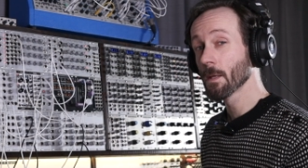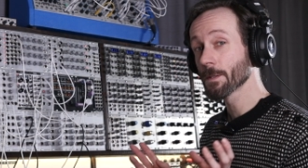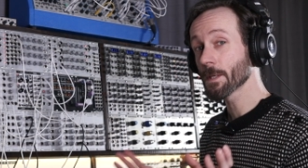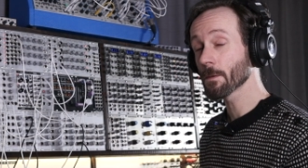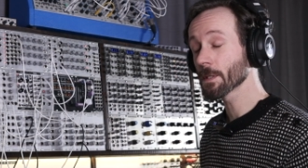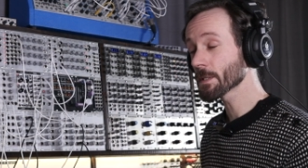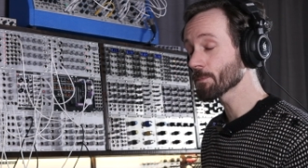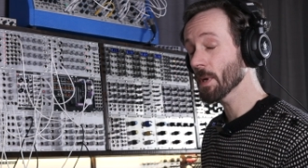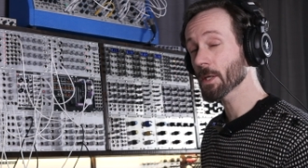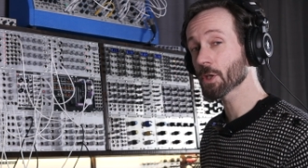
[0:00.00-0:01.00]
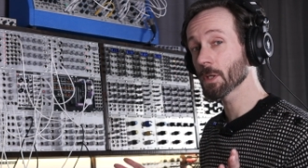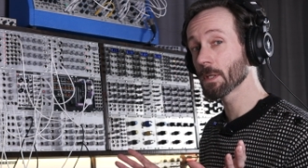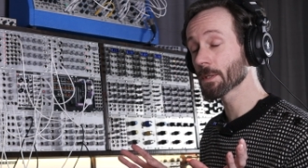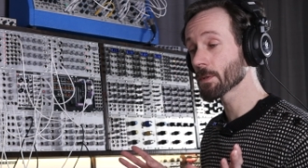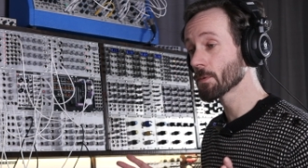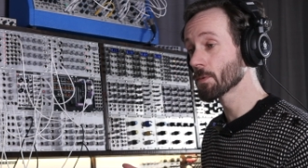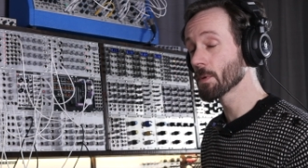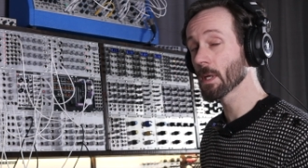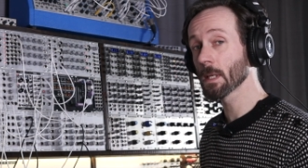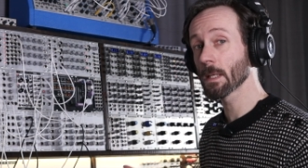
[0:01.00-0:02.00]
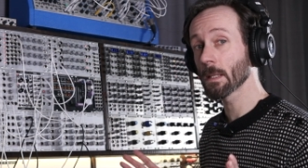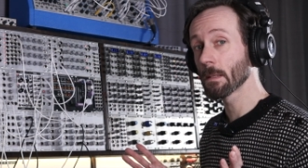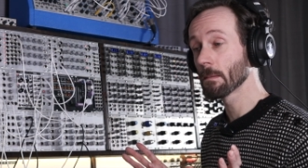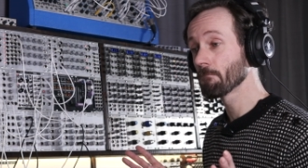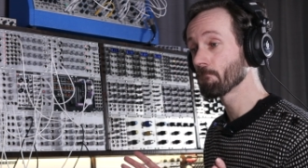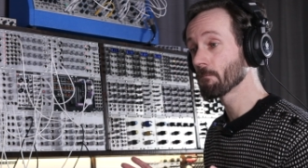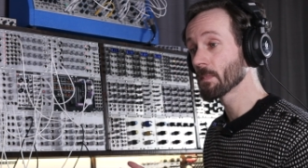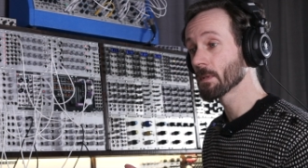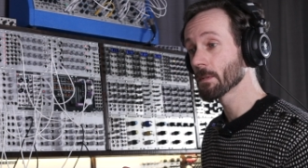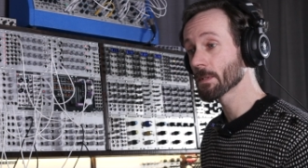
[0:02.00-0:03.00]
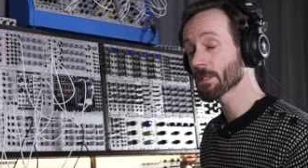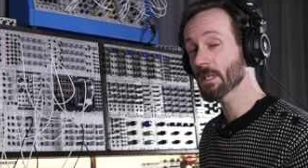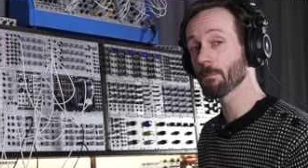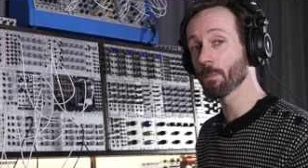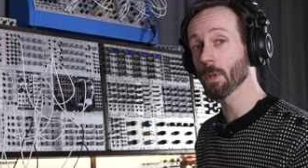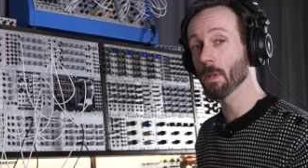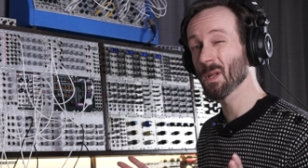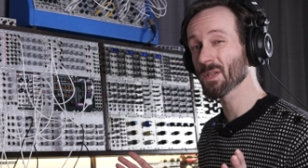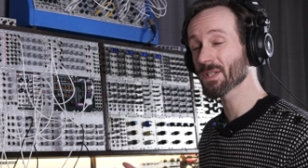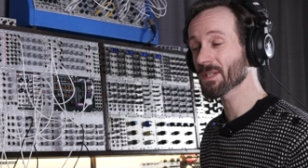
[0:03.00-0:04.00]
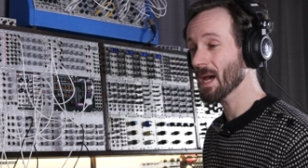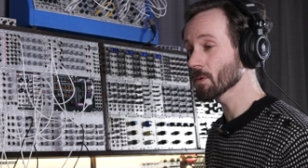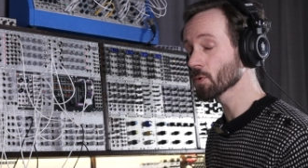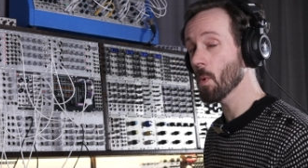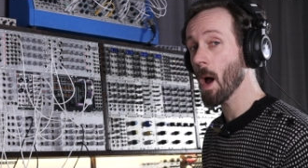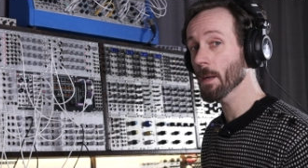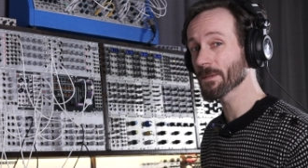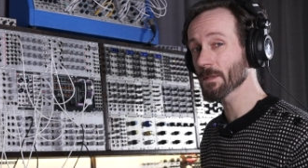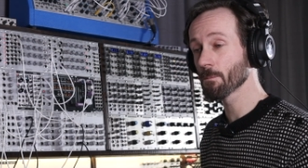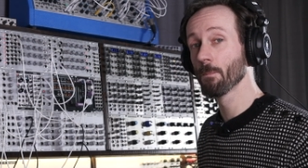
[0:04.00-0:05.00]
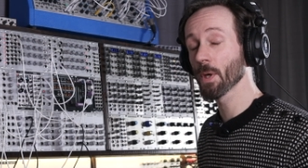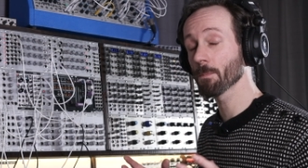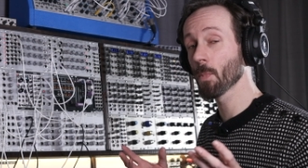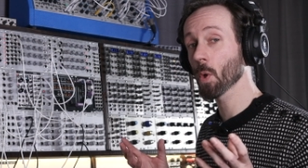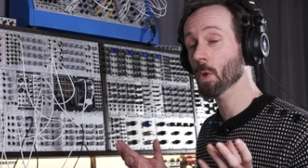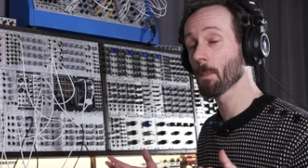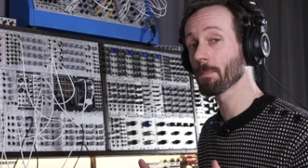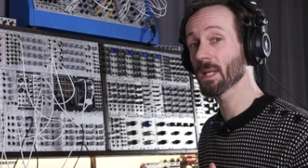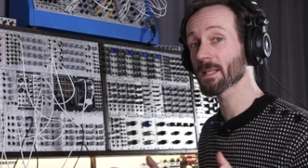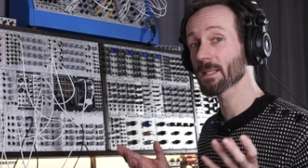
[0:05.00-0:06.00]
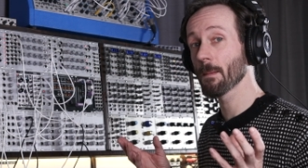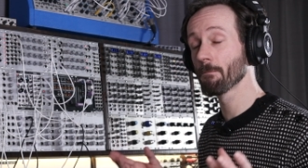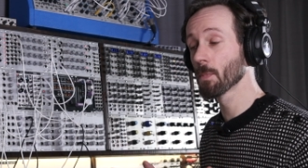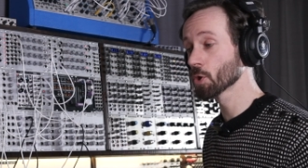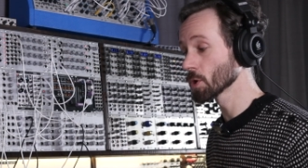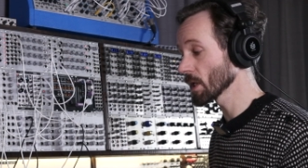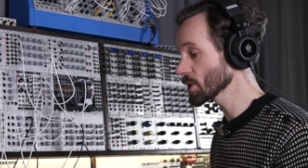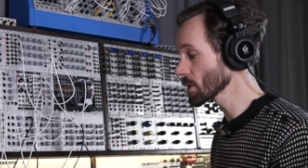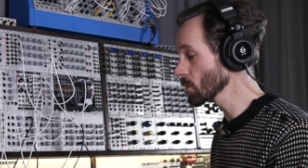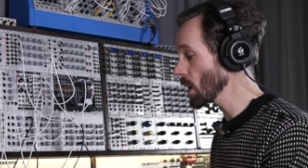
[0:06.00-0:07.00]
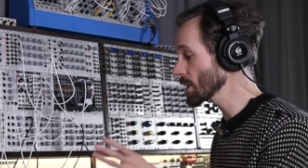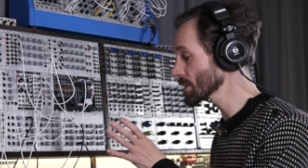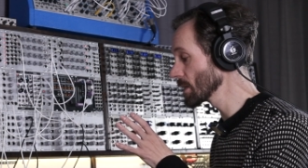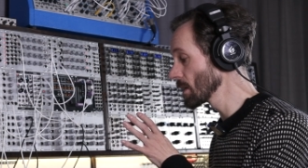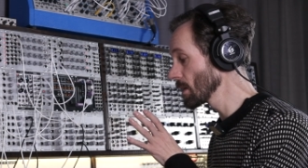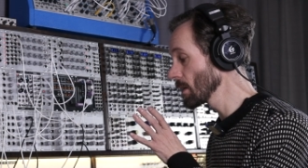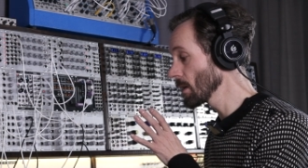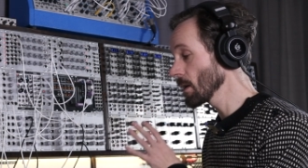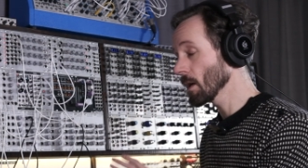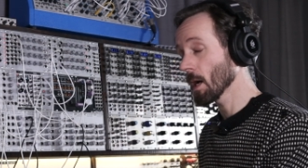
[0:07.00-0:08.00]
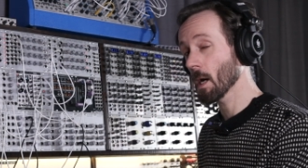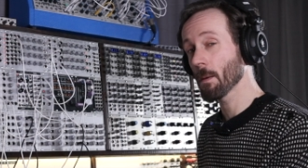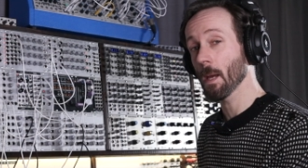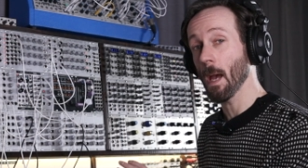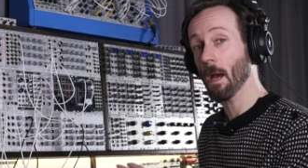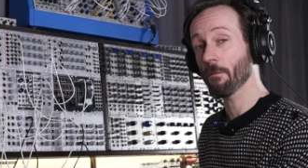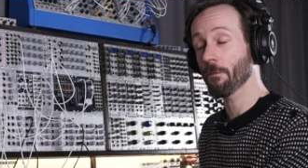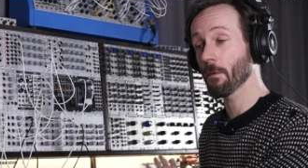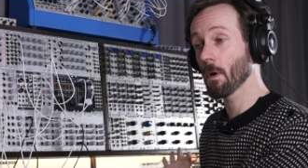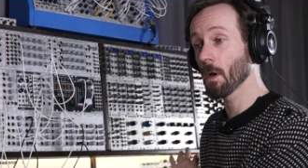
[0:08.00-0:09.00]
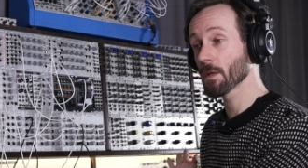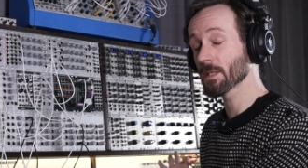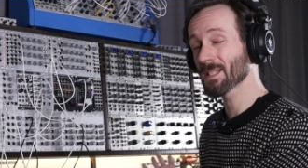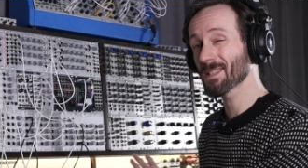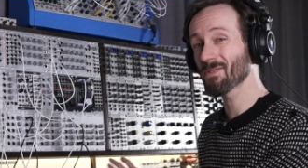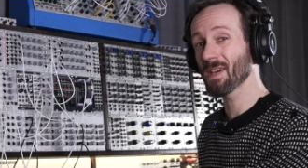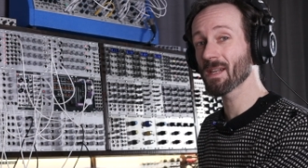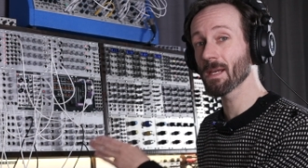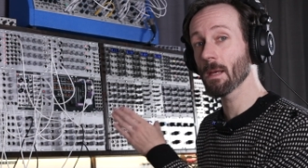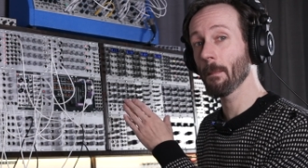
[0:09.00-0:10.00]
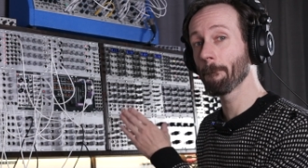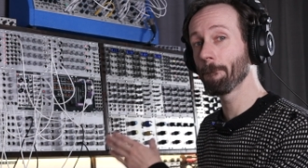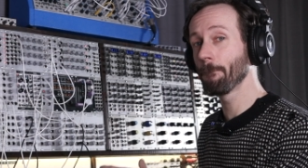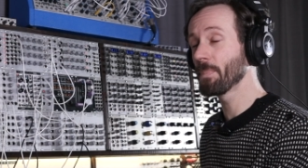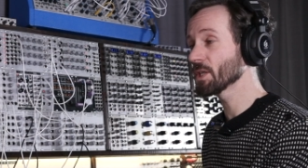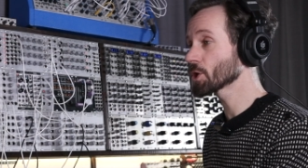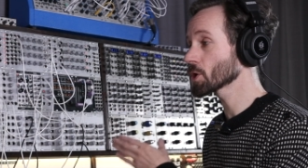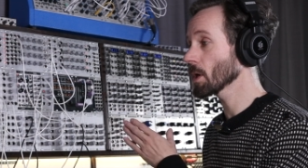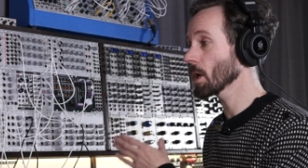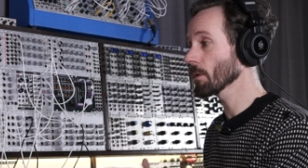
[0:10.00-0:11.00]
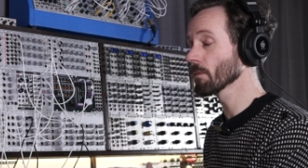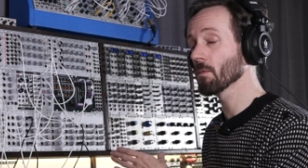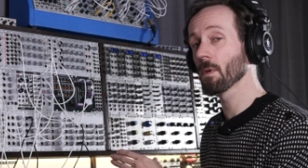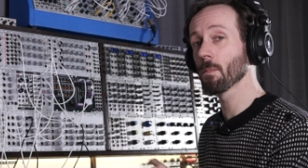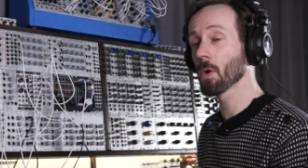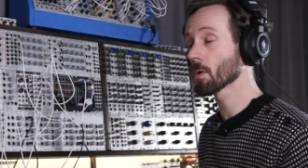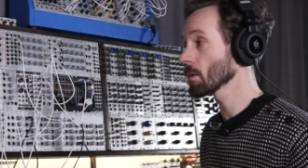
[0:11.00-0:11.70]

So this patch is really simple sound-wise, but more complex modulation-wise. I have a steady pitch on the Moog